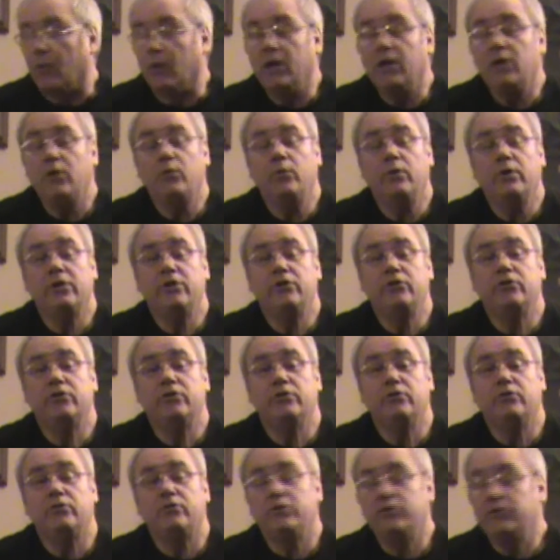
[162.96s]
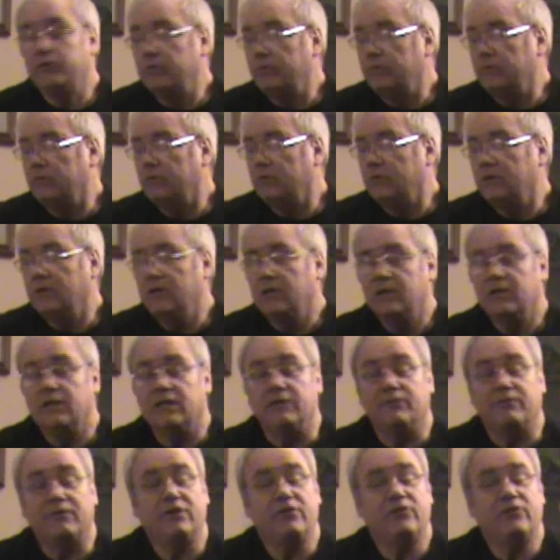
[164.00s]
What would you do if